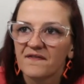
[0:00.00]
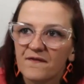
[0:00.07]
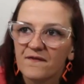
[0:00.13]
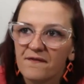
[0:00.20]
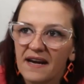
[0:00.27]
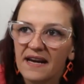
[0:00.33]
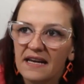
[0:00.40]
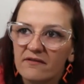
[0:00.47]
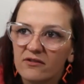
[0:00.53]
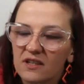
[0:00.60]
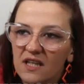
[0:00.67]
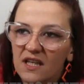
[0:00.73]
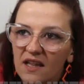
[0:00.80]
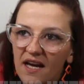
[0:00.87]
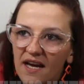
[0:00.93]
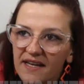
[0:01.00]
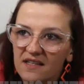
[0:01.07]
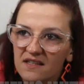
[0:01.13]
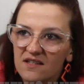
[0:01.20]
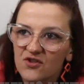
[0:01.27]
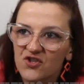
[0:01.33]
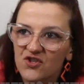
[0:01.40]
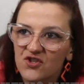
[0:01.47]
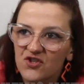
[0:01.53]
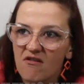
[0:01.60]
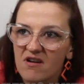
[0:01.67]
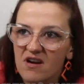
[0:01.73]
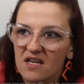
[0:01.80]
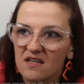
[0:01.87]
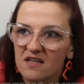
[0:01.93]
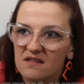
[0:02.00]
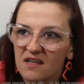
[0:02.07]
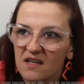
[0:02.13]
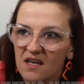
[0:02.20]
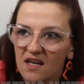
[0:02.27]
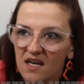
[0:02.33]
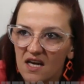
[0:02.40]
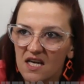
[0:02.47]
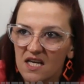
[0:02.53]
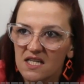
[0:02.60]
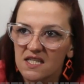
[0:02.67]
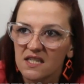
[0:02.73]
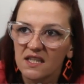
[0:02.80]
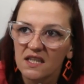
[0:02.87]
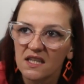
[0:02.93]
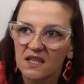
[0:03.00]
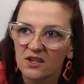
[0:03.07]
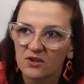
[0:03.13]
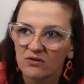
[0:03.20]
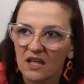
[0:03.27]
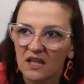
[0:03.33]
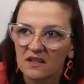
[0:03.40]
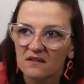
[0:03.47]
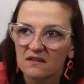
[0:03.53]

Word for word: favorite client stories is Little Luna.